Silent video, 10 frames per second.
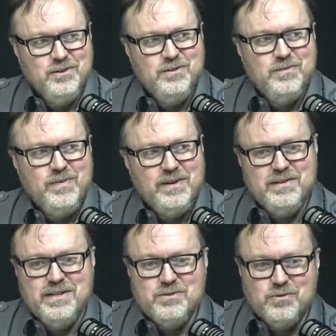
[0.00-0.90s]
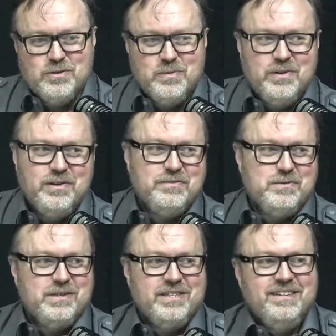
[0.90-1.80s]
Cool. Oh, that's awesome. We'll look
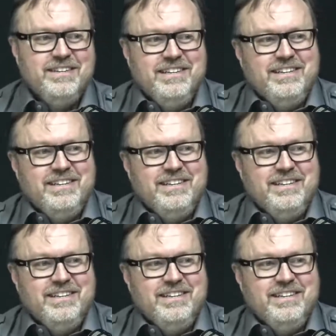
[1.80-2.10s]
forward to